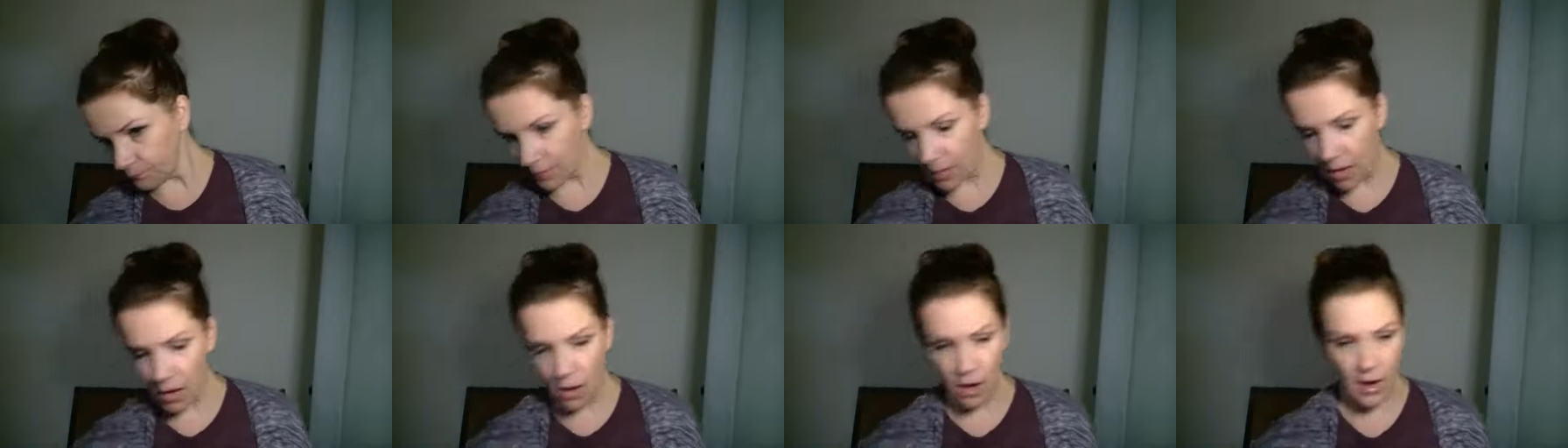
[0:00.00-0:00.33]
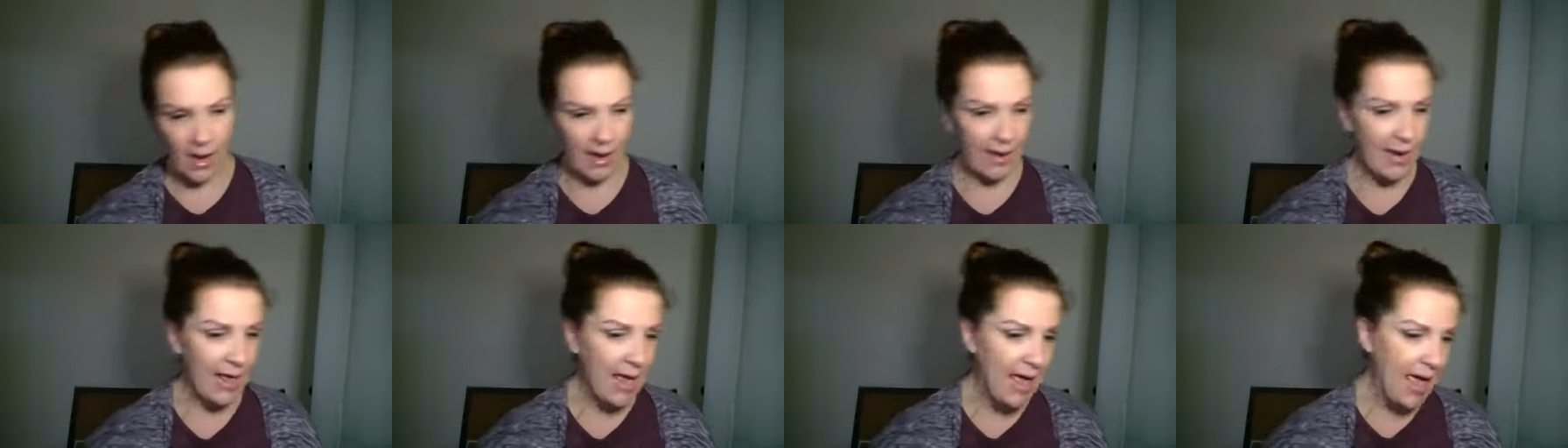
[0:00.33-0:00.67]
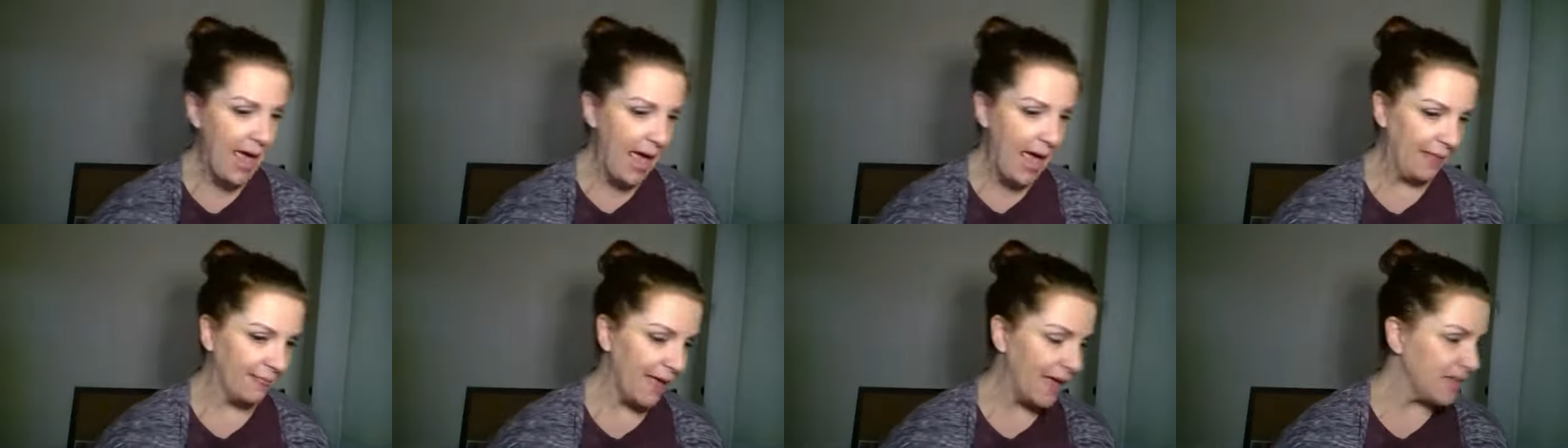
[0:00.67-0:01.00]
All right,
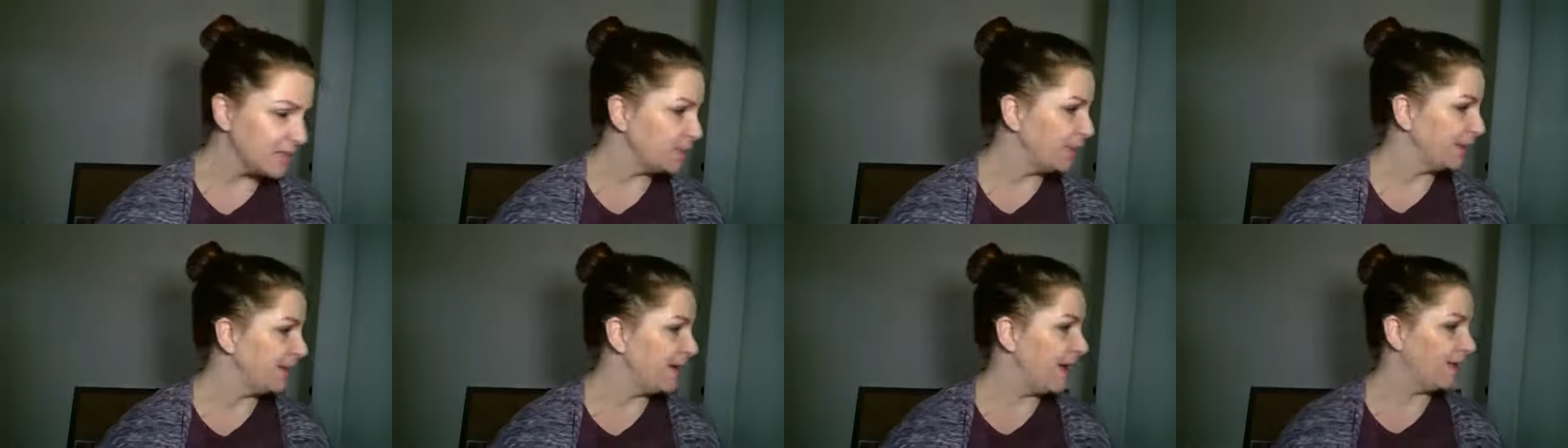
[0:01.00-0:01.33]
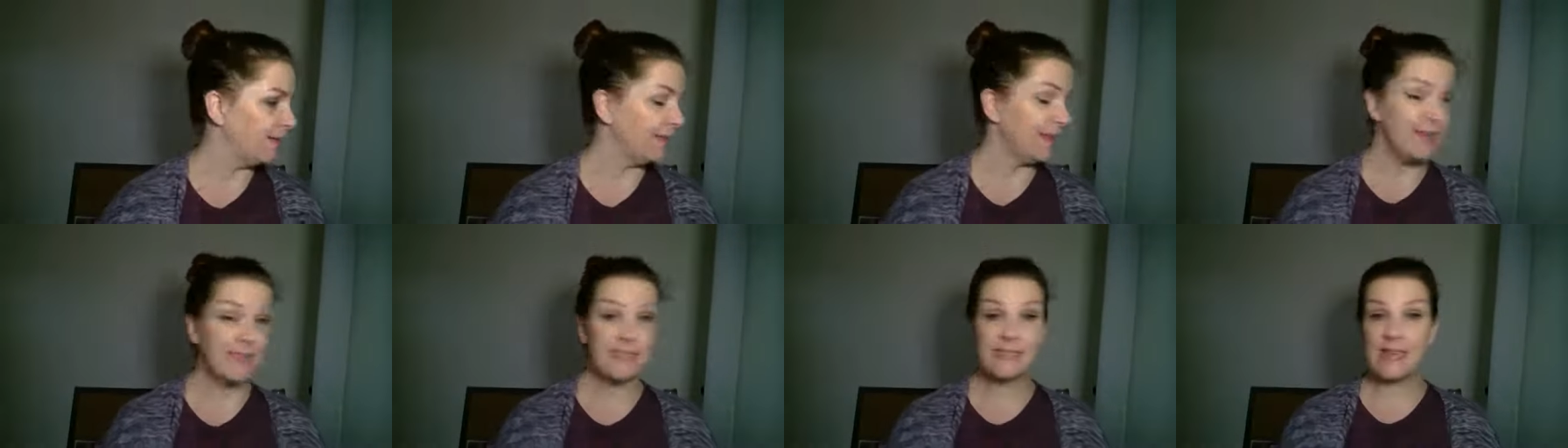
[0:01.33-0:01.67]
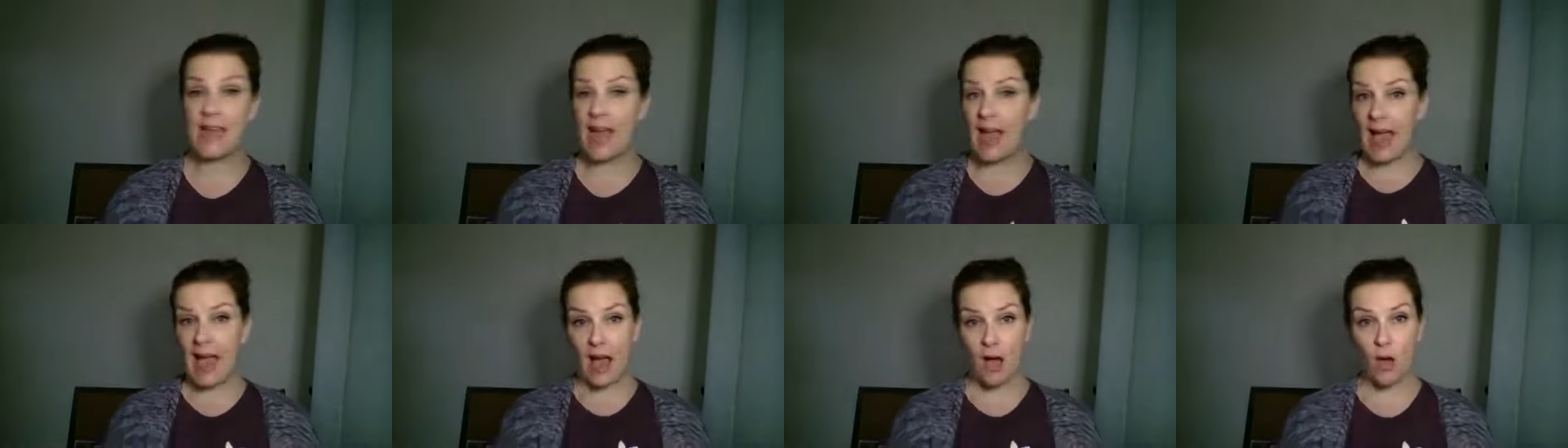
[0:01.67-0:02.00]
and last but not least,
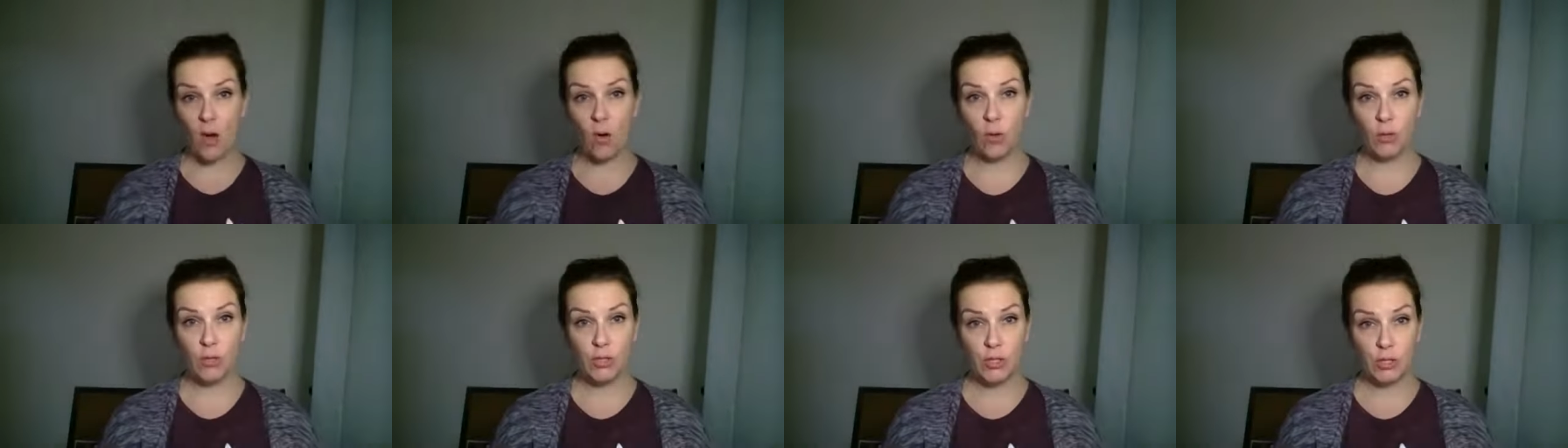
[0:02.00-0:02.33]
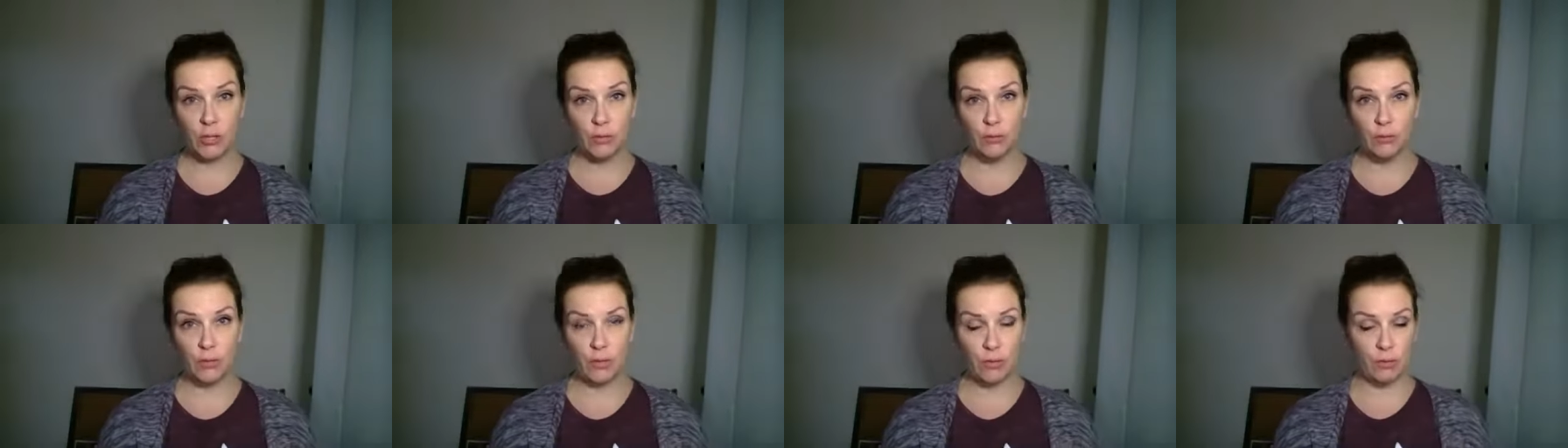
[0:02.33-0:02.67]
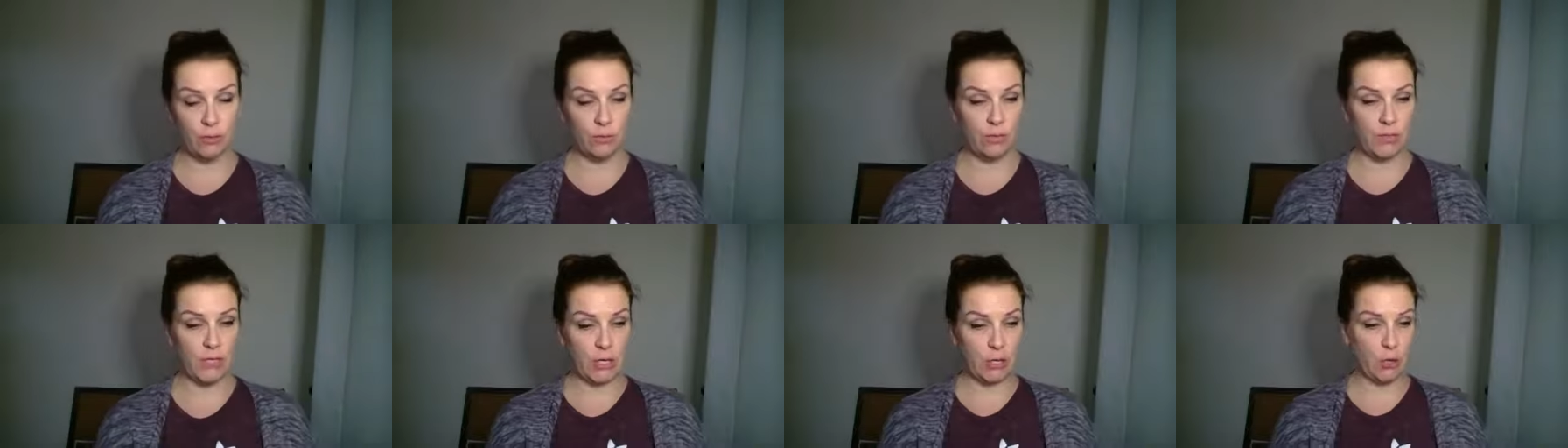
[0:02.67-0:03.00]
how do you
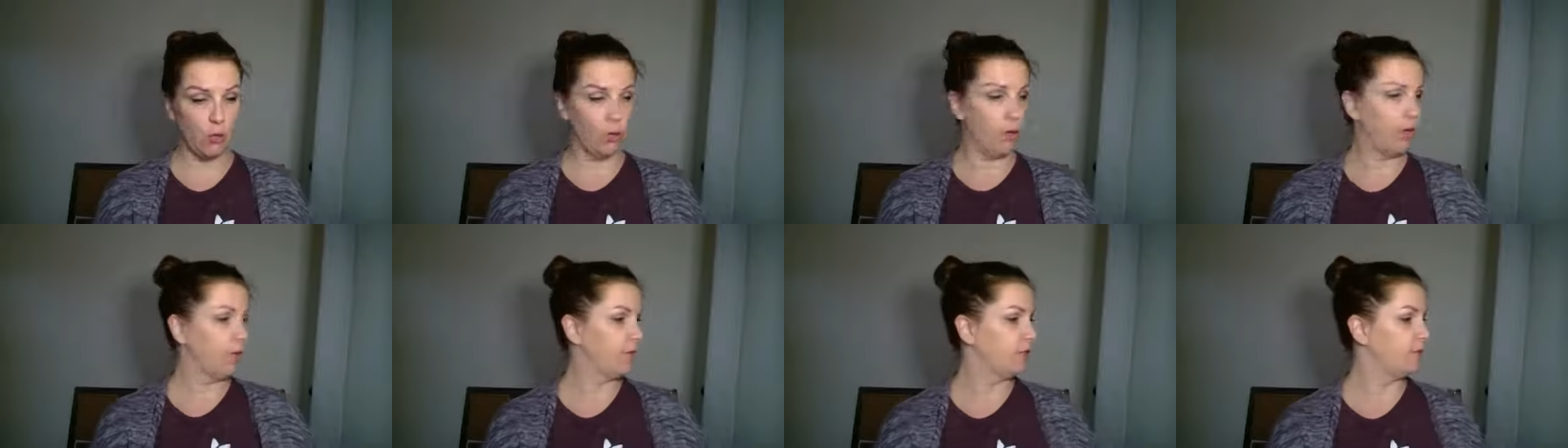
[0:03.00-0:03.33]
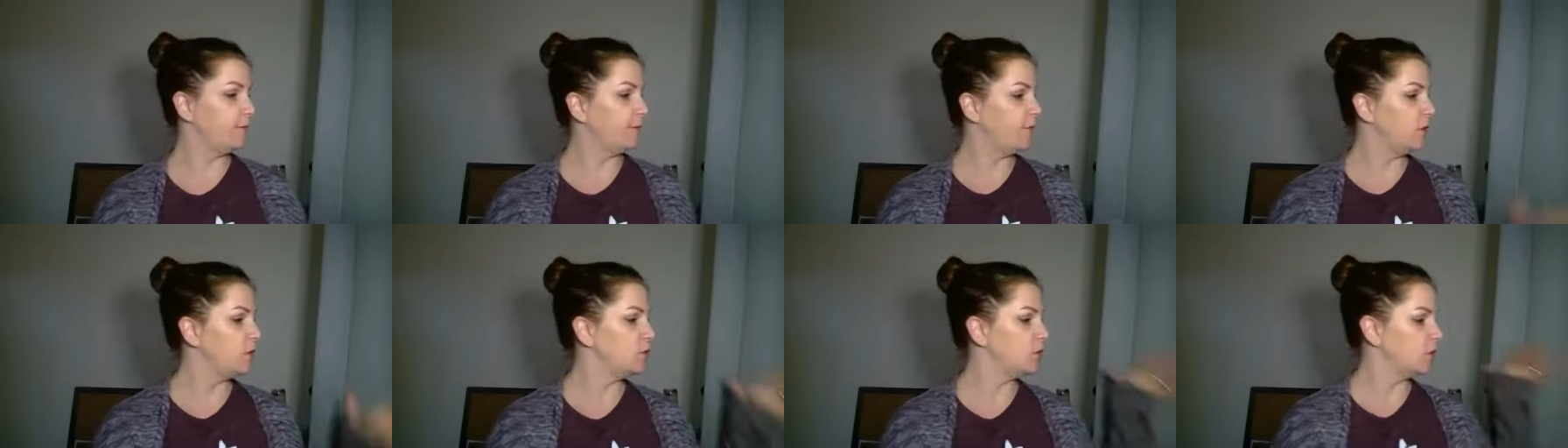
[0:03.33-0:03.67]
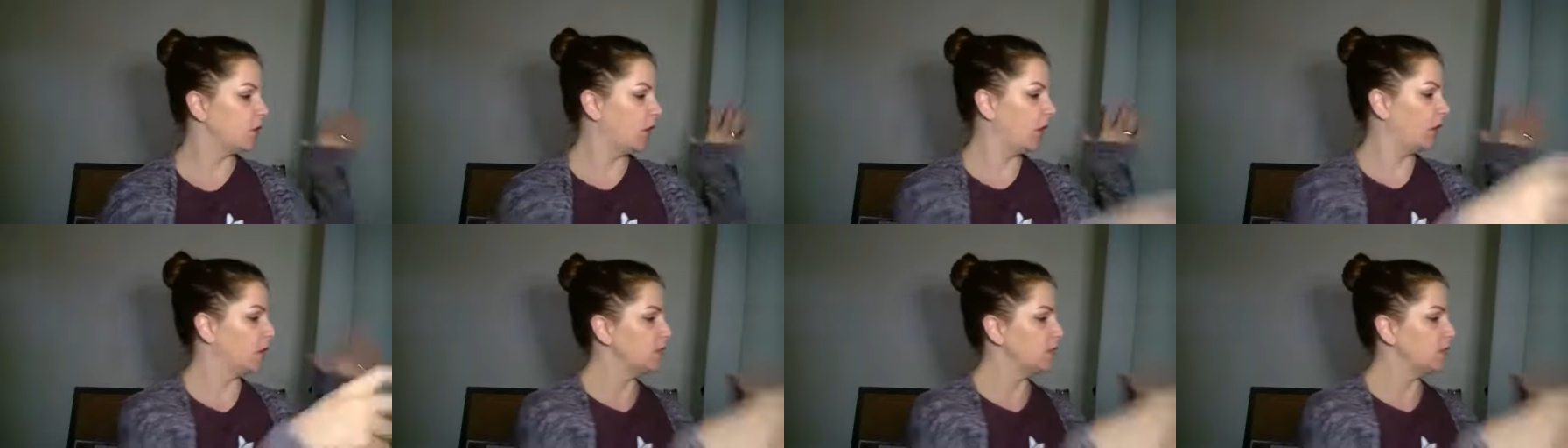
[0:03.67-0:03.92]
use your diffuser?